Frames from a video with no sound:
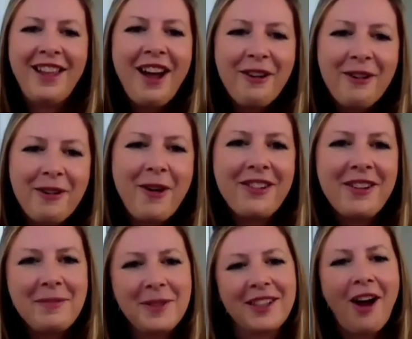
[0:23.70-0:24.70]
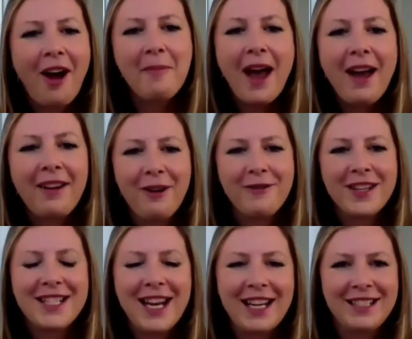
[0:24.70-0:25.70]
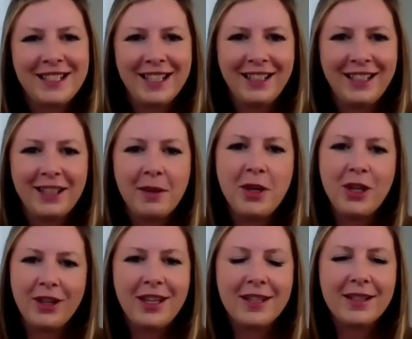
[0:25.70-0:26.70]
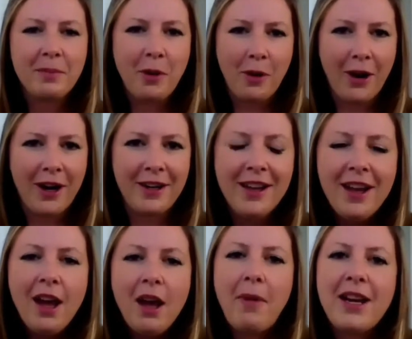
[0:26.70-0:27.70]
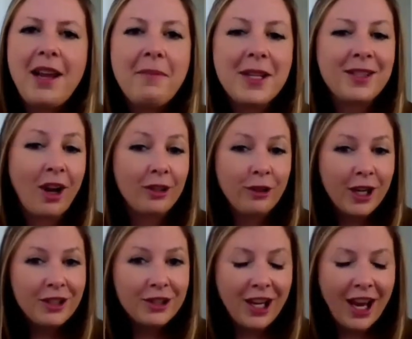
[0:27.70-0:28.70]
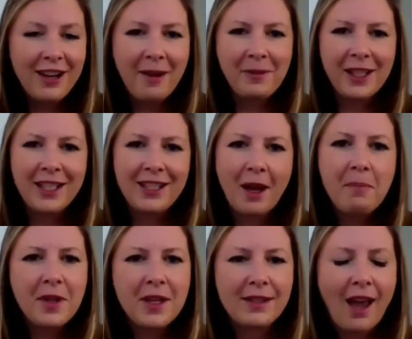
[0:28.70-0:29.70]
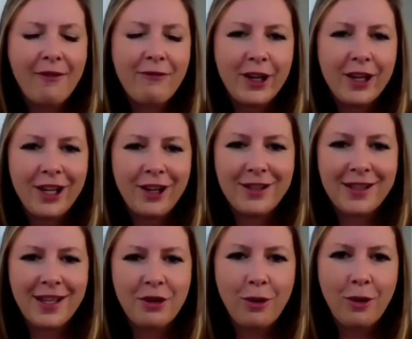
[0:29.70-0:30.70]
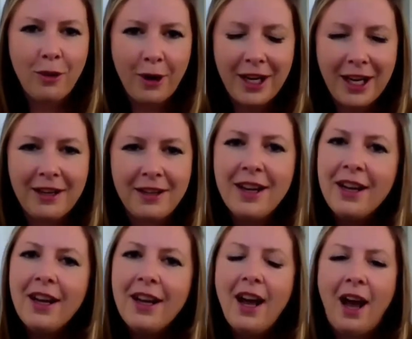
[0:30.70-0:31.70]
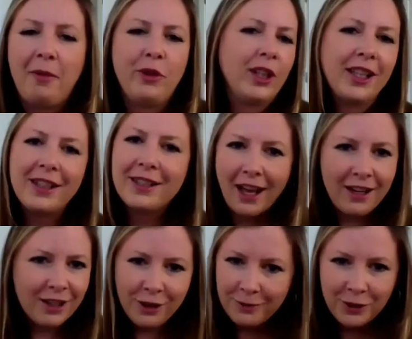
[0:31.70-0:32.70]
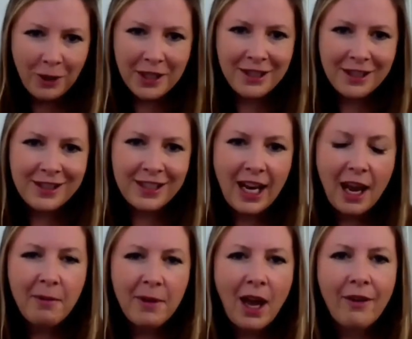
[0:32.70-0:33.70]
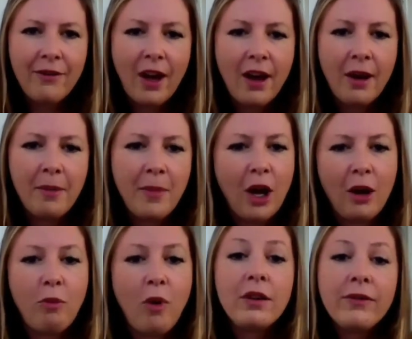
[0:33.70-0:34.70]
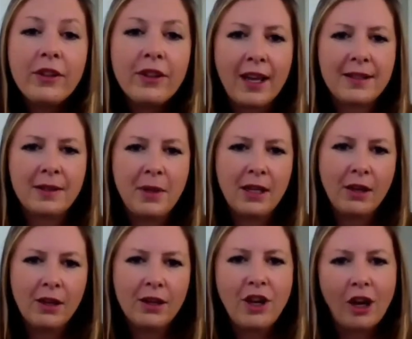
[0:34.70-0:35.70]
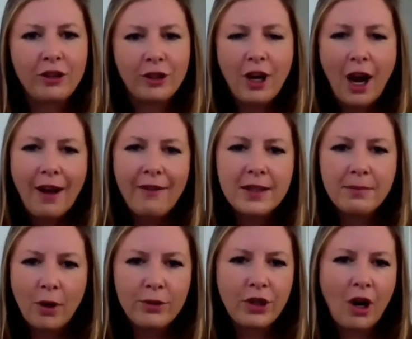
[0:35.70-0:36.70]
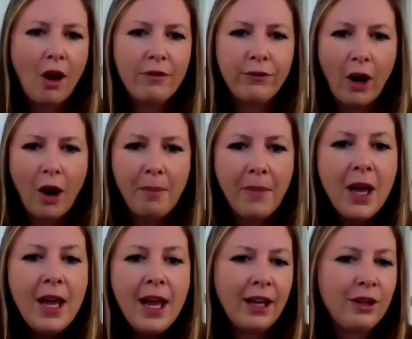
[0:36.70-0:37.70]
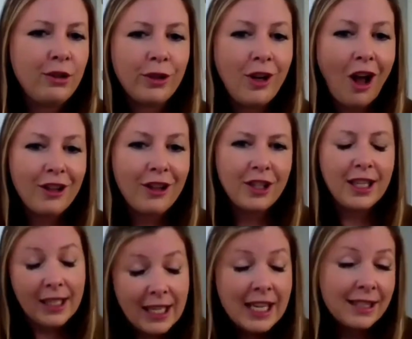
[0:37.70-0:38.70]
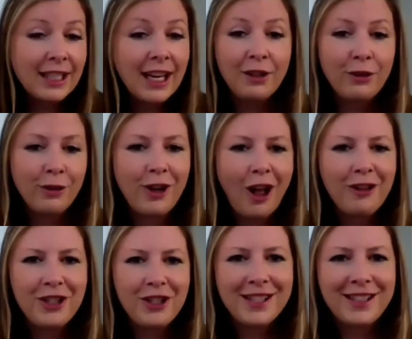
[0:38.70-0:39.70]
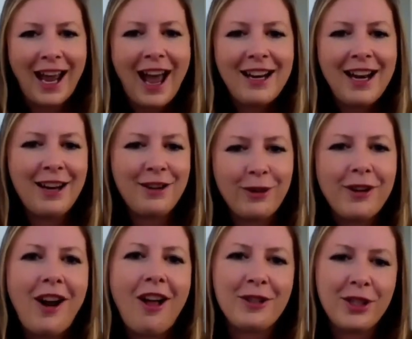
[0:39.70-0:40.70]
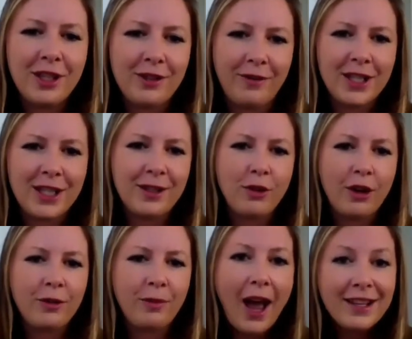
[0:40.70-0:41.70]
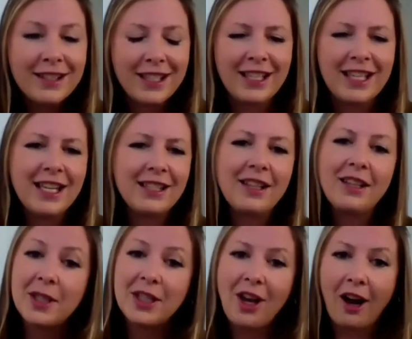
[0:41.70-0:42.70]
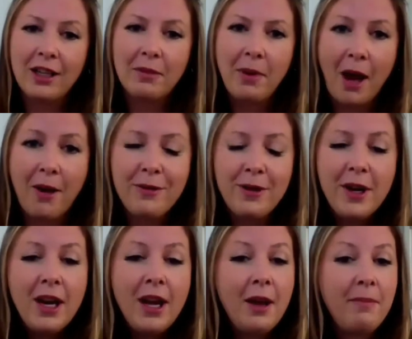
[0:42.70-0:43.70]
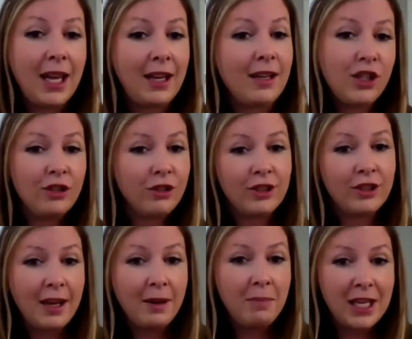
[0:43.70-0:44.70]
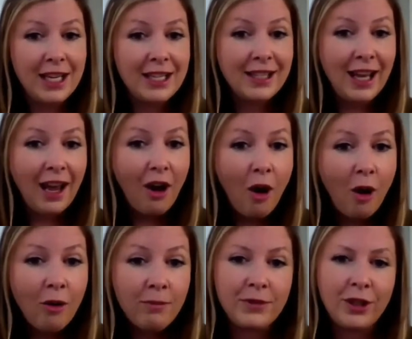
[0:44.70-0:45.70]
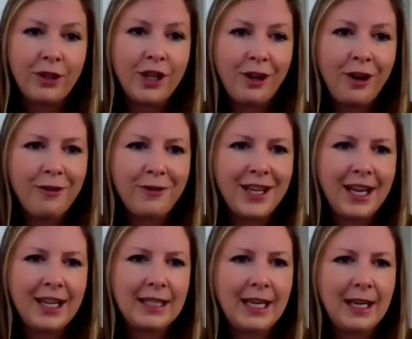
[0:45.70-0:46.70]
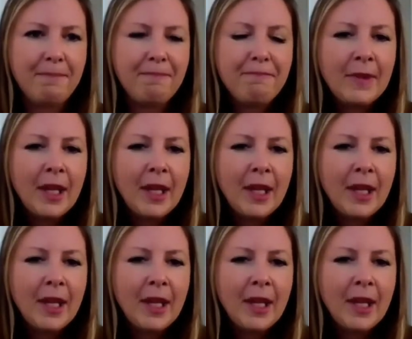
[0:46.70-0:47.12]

Hello and welcome to Combat COVID-19 Community Support. My name is Dawn Creech and I'm leading up this effort here in Central Oregon. I'm really excited you've joined us today. We have a wonderful guest speaker, Dr. Travis Moshaw from endocrinology. He's an endocrinologist at Endocrinology Services Northwest, and he's going to be talking about managing your diabetes at home during COVID-19.